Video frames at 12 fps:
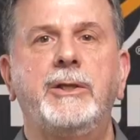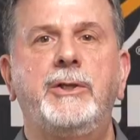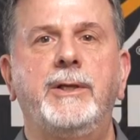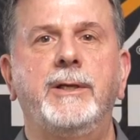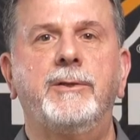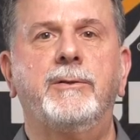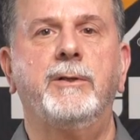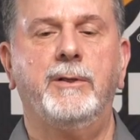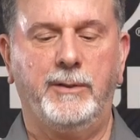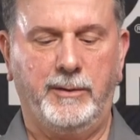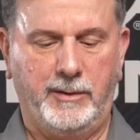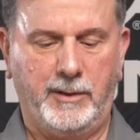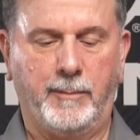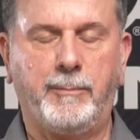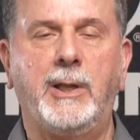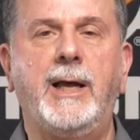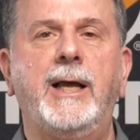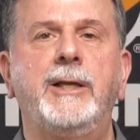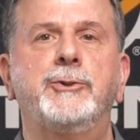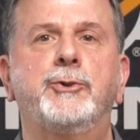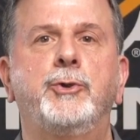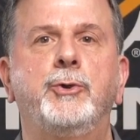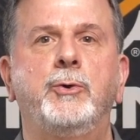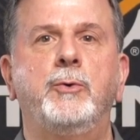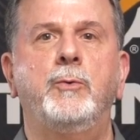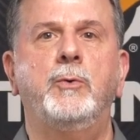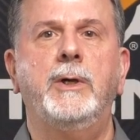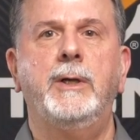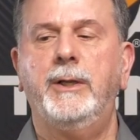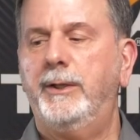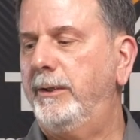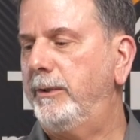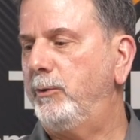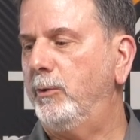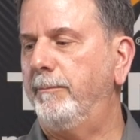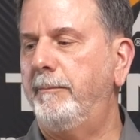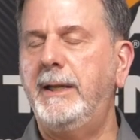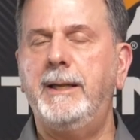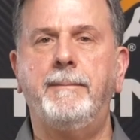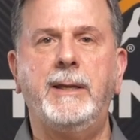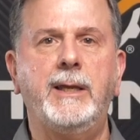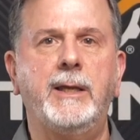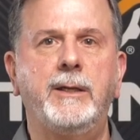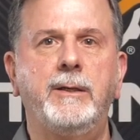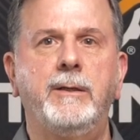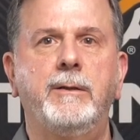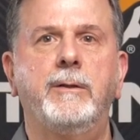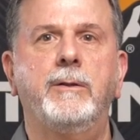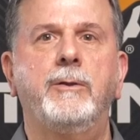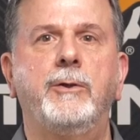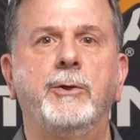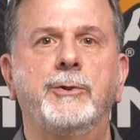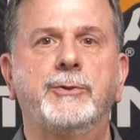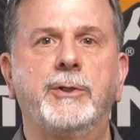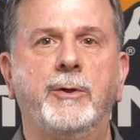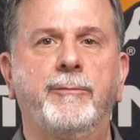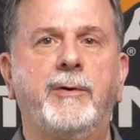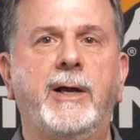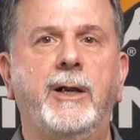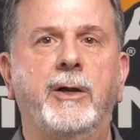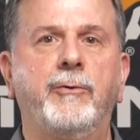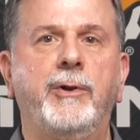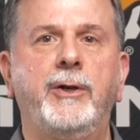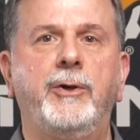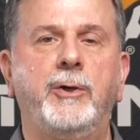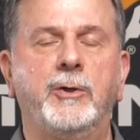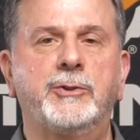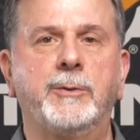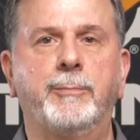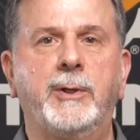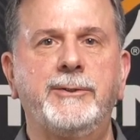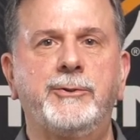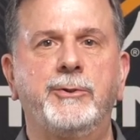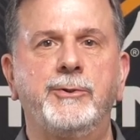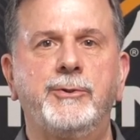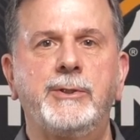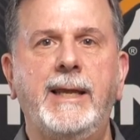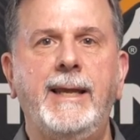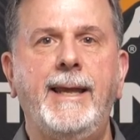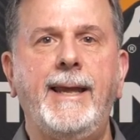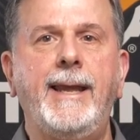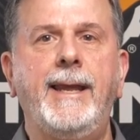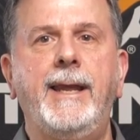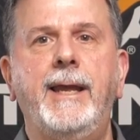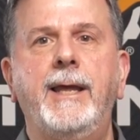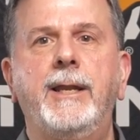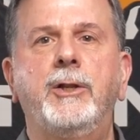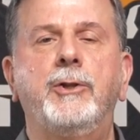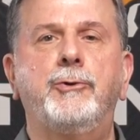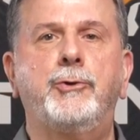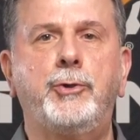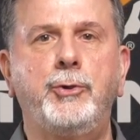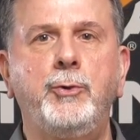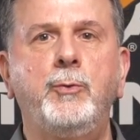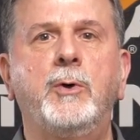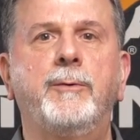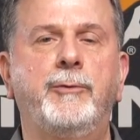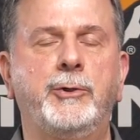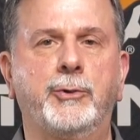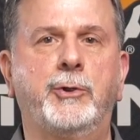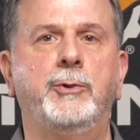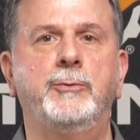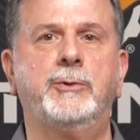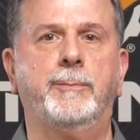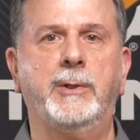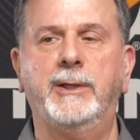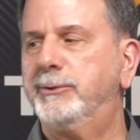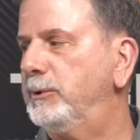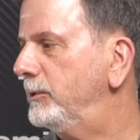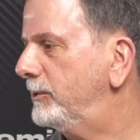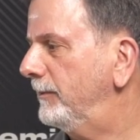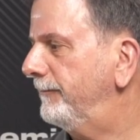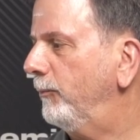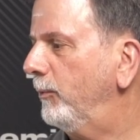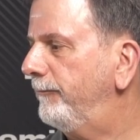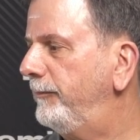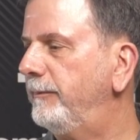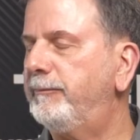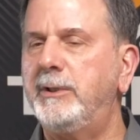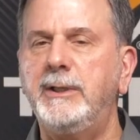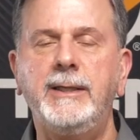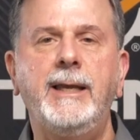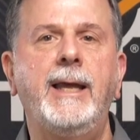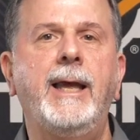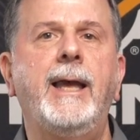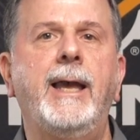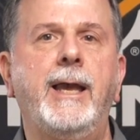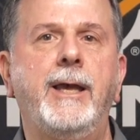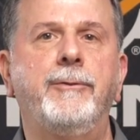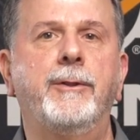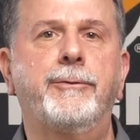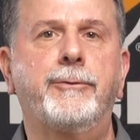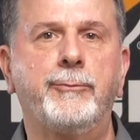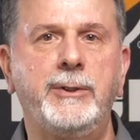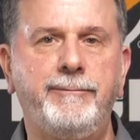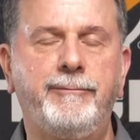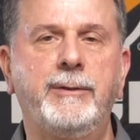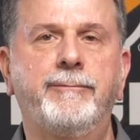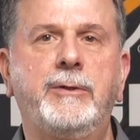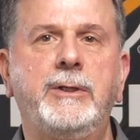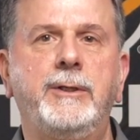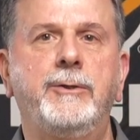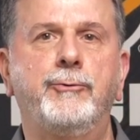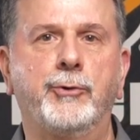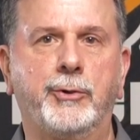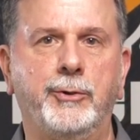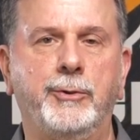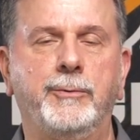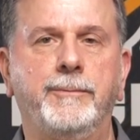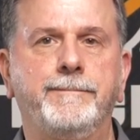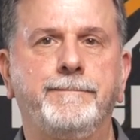GIT applies to your Minuteman, your centerfire grenadier suppressors, and two of the Dragoon suppressors, the 450 and the 350 Dragoon.